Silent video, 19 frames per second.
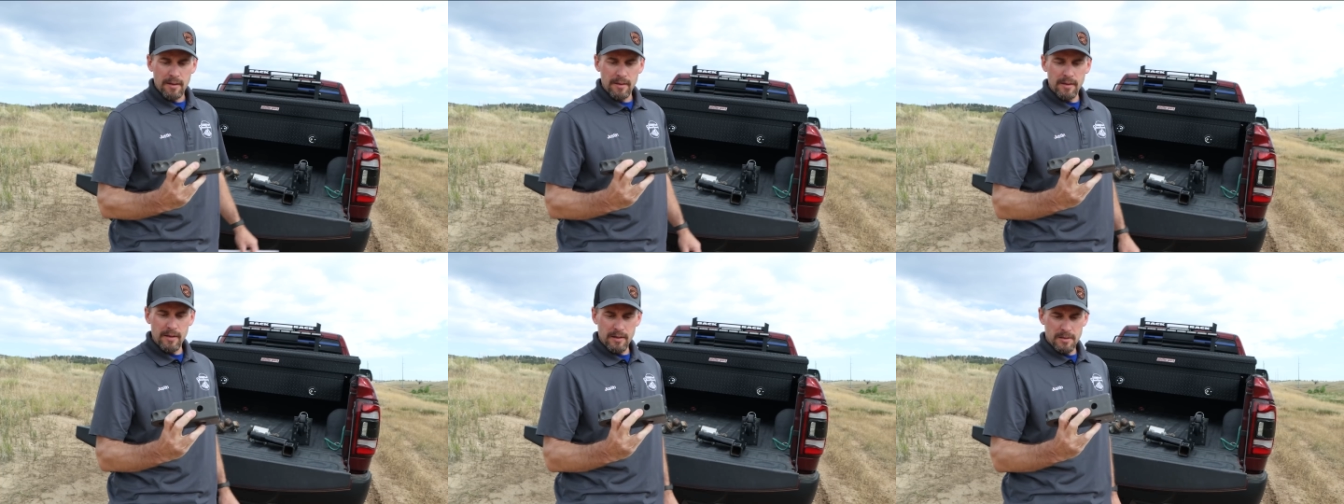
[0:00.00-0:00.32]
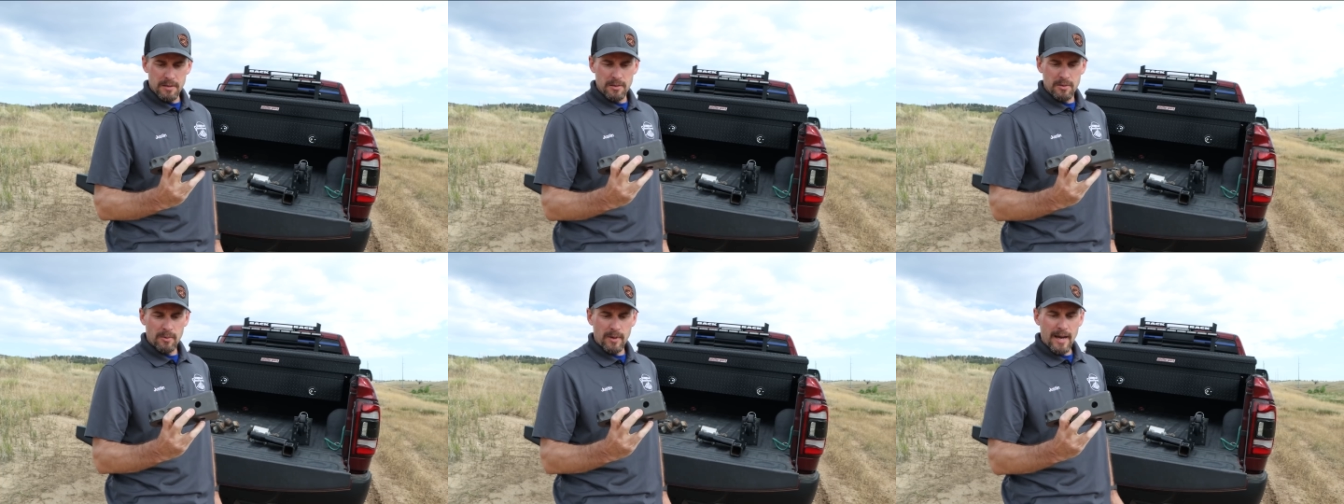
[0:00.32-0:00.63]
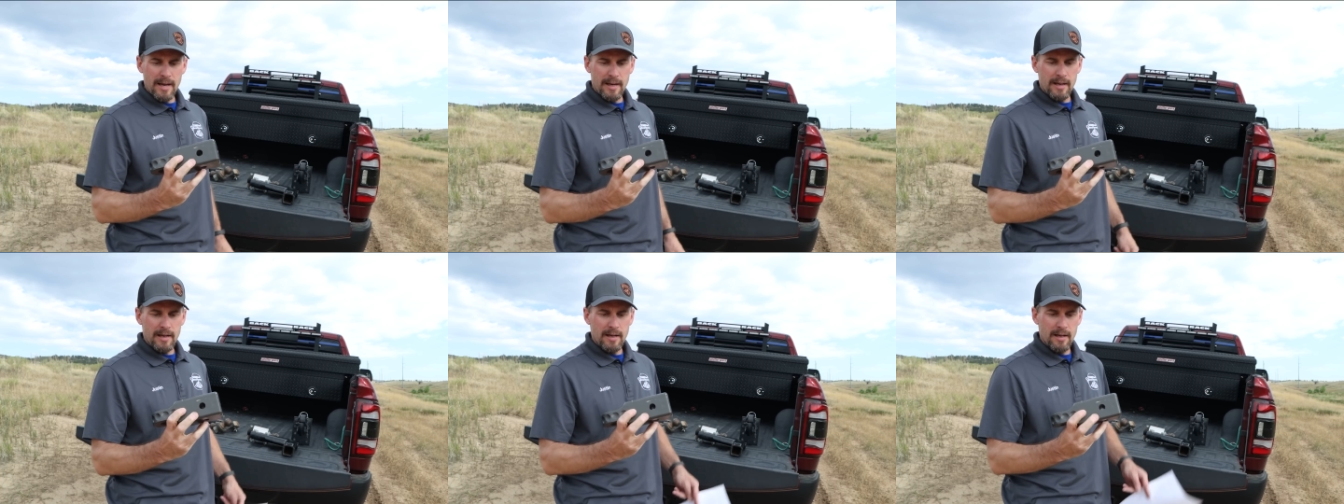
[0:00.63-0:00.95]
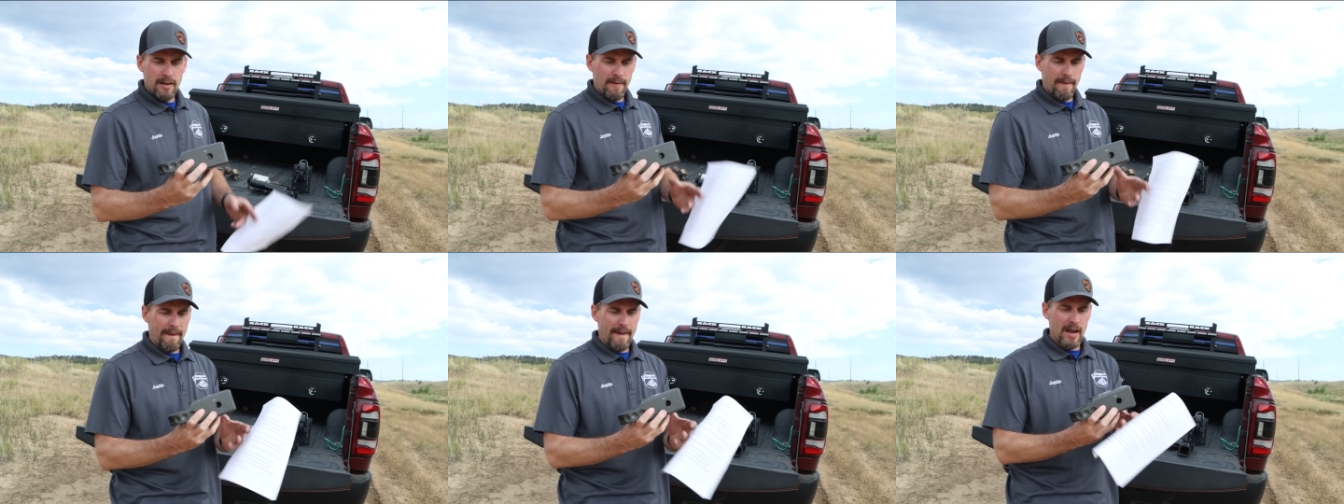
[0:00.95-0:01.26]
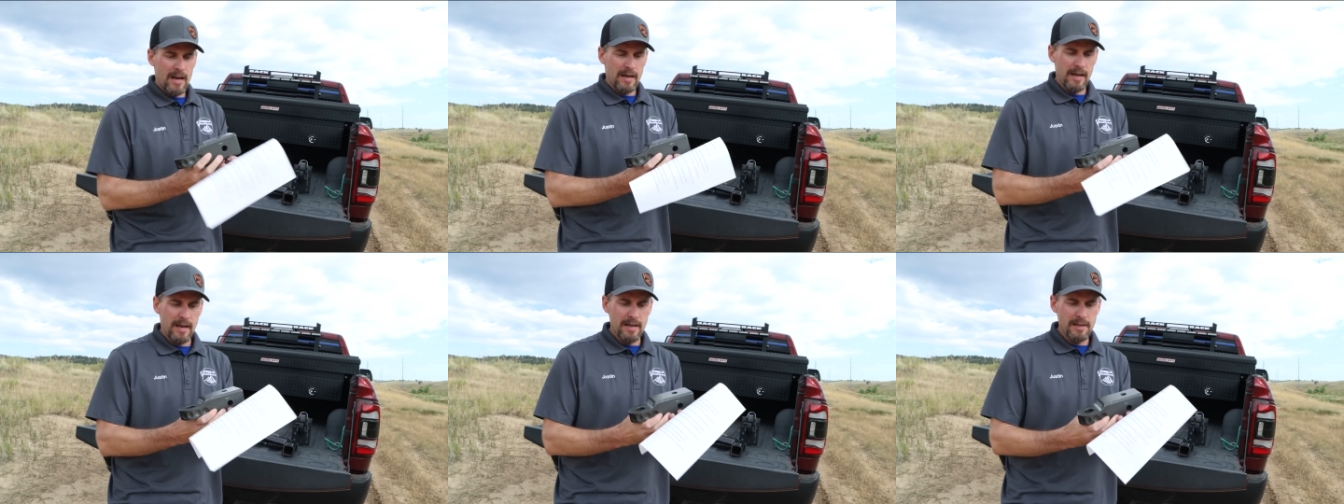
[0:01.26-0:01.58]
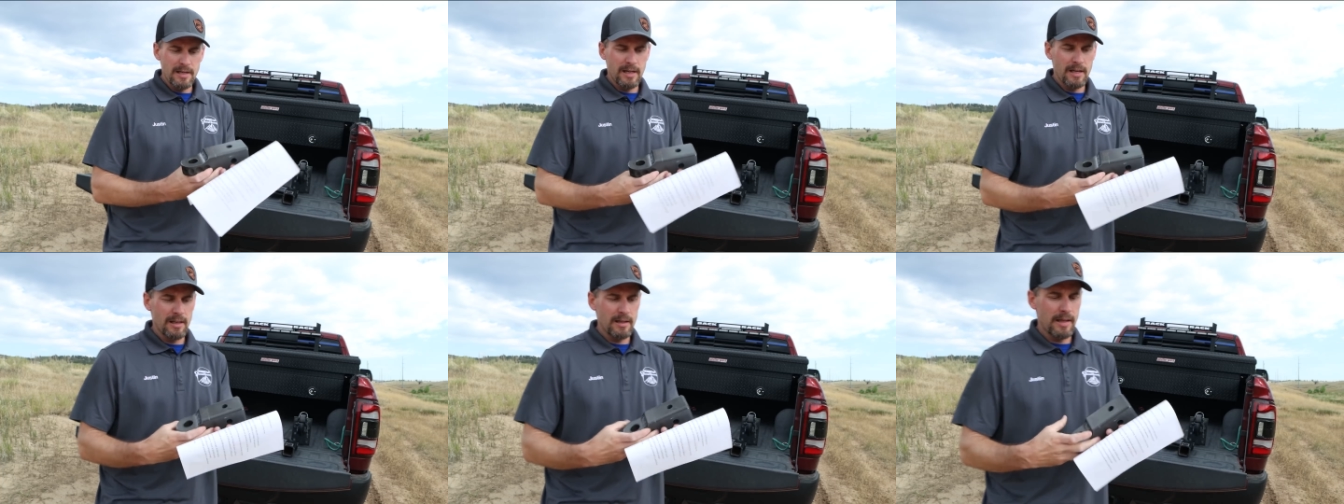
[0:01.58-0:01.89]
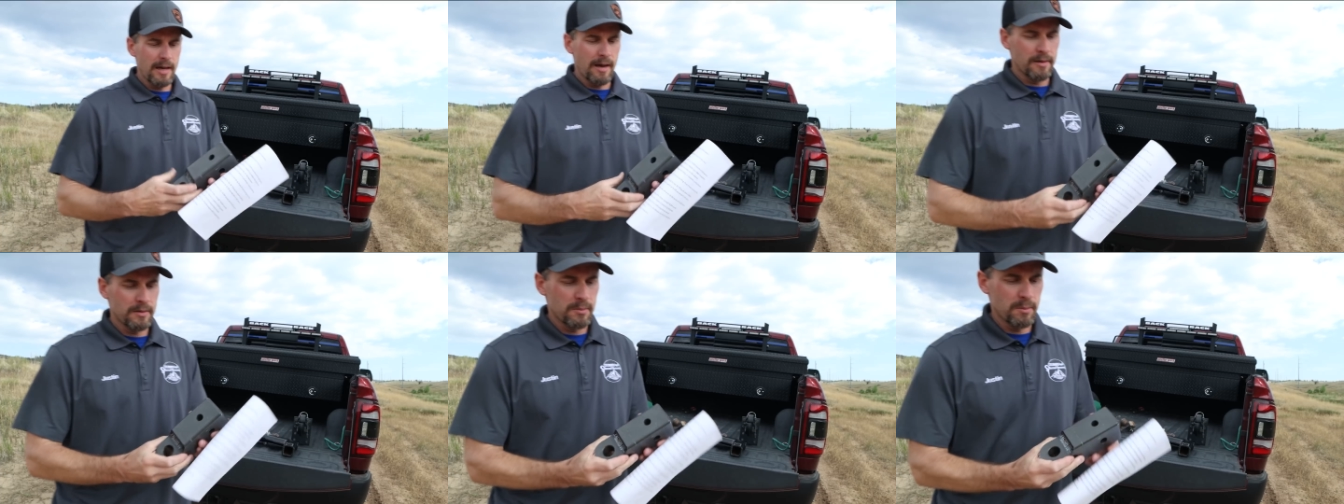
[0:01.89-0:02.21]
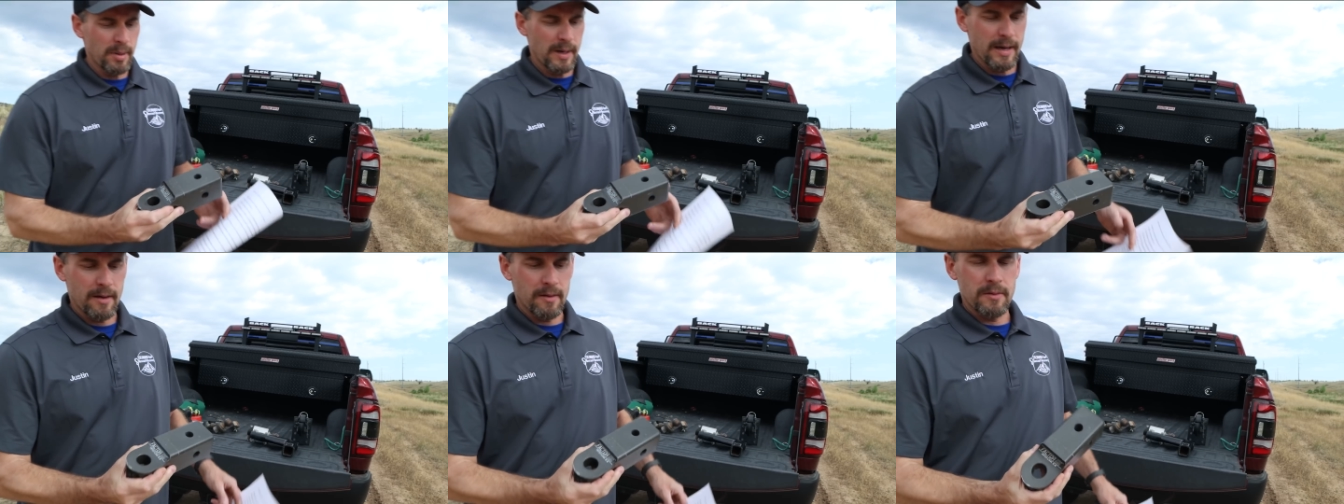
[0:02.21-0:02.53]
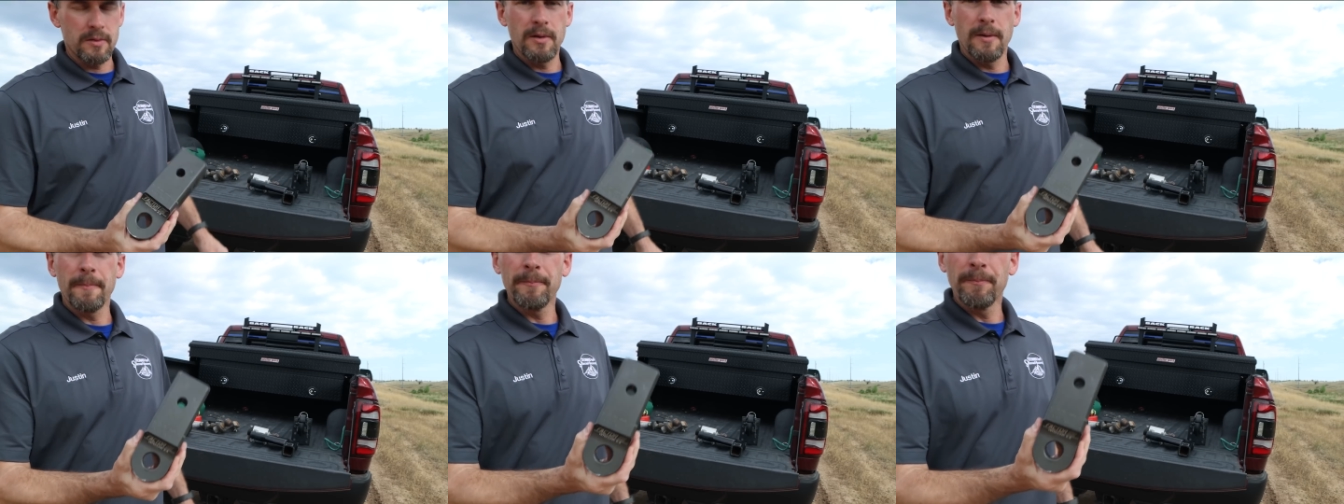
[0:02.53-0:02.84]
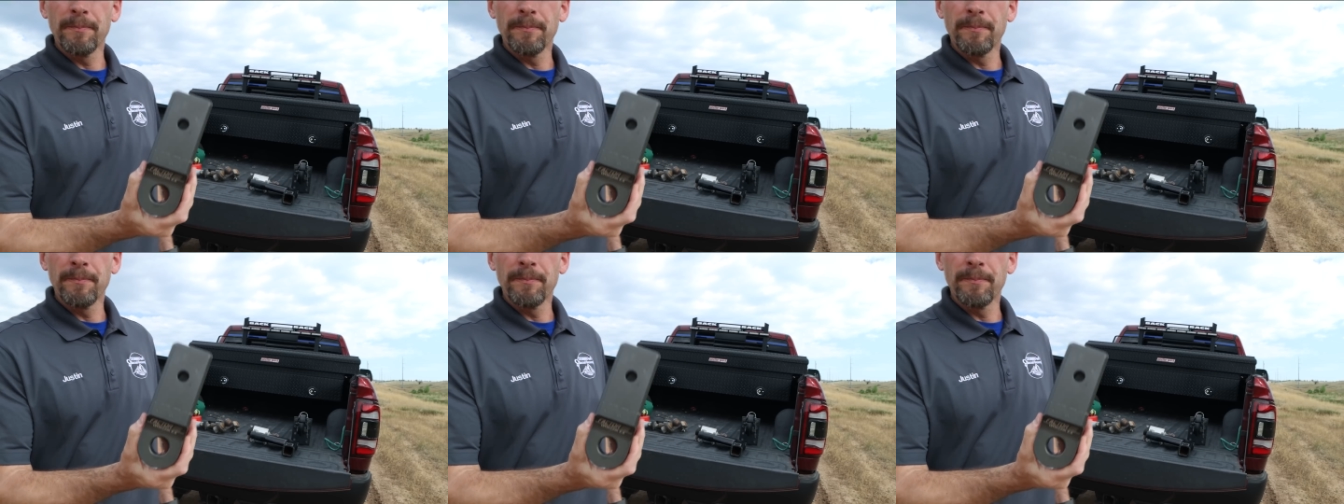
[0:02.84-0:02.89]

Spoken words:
This is rated at 18,000 pounds.